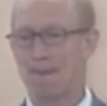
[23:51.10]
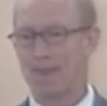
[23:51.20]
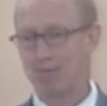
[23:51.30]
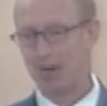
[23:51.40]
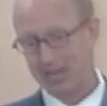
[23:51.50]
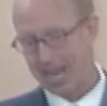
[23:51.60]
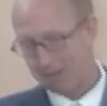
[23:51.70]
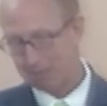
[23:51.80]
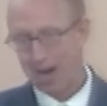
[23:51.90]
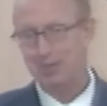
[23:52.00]
But we have a
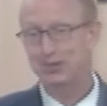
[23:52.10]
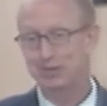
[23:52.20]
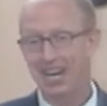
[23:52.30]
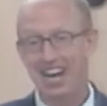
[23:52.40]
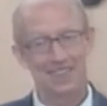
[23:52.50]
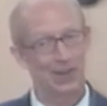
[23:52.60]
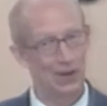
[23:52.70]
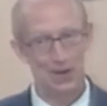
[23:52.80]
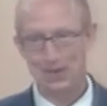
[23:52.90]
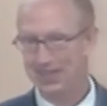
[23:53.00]
promise from God that
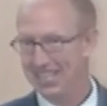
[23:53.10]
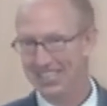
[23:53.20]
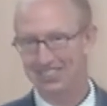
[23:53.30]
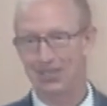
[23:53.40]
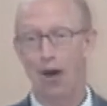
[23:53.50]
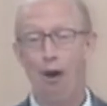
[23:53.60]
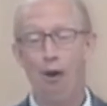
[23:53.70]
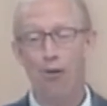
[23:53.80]
all things, all